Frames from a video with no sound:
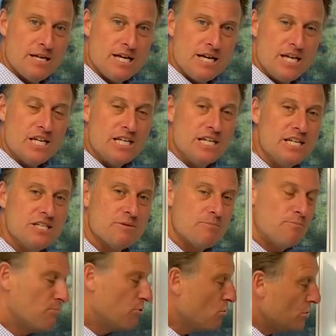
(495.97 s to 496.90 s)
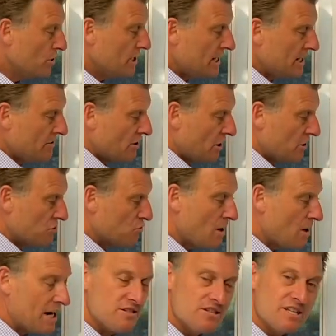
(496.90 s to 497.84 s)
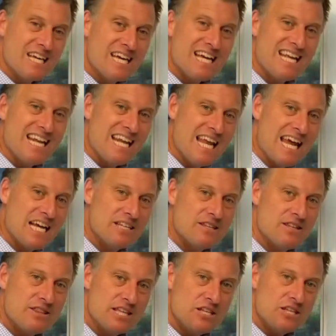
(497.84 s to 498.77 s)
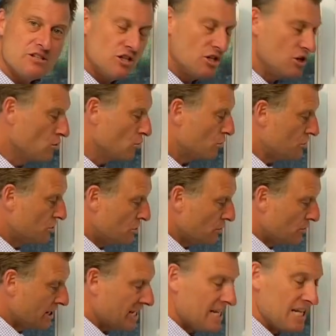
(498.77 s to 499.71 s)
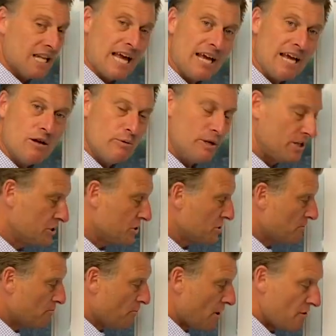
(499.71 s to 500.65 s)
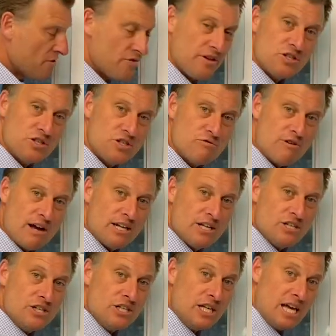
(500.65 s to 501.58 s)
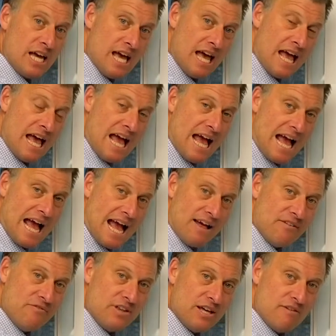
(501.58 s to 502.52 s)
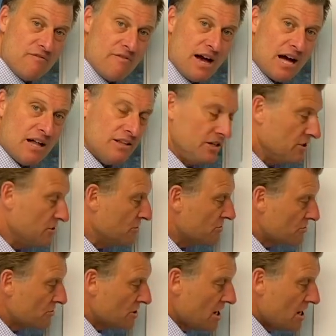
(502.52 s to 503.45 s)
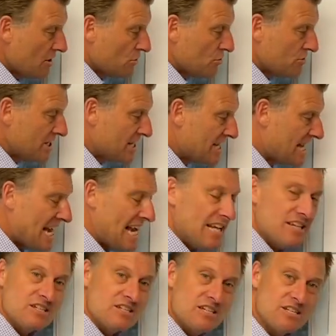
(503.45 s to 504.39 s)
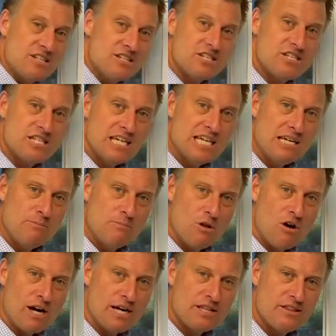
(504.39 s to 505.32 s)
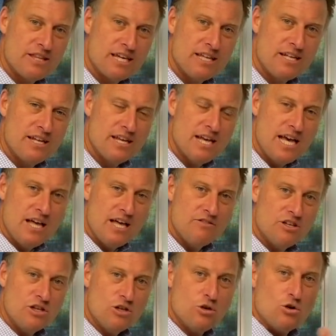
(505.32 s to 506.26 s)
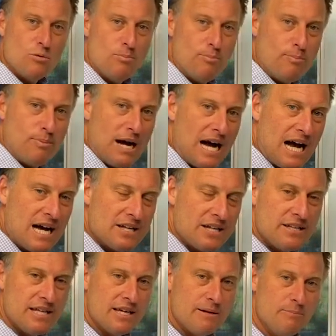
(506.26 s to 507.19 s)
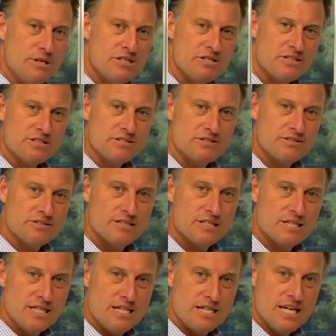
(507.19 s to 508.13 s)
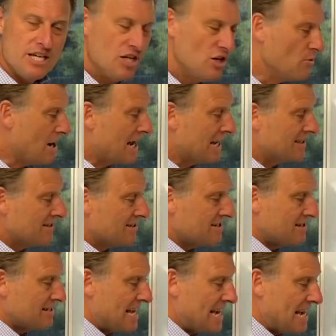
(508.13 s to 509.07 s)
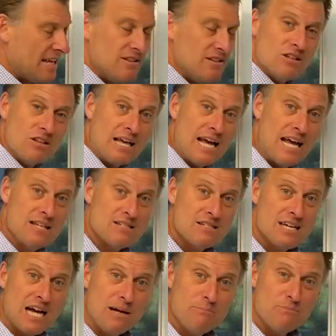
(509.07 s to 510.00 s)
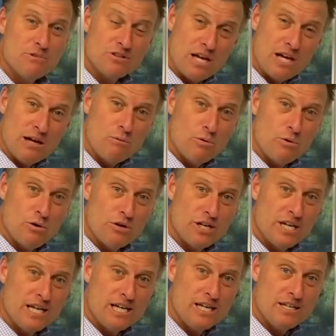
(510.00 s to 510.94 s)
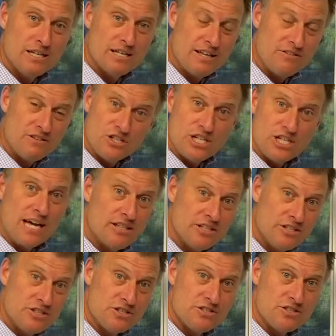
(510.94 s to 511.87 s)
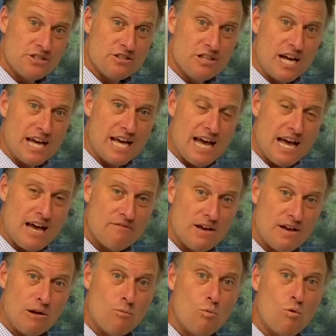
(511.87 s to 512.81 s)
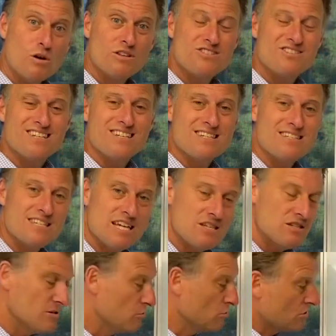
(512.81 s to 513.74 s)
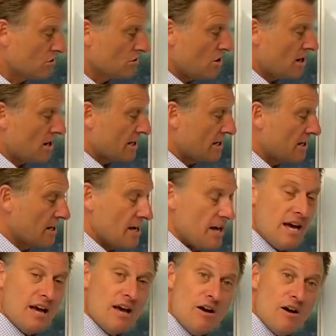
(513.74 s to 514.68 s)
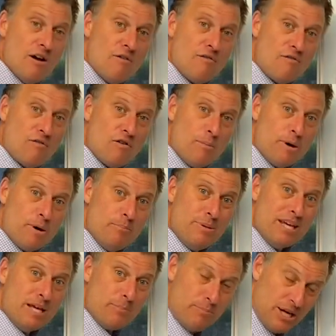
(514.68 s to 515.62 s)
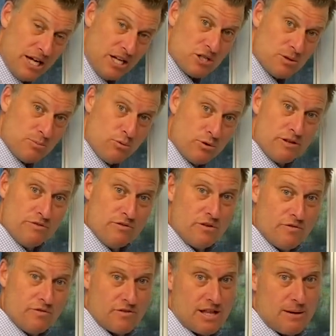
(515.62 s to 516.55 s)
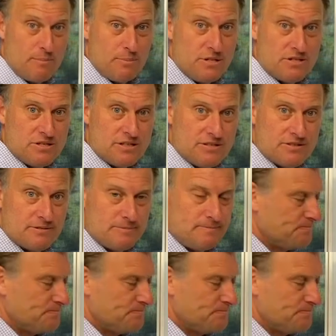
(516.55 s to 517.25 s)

You need to put it in those ways and connect the things that you're doing in language to both their strategy and their values, because again, it's going to seem like then that you're part of their business. You understand the landscape that they work in and the challenges that they have and what success looks like from a bigger picture point of view for that business.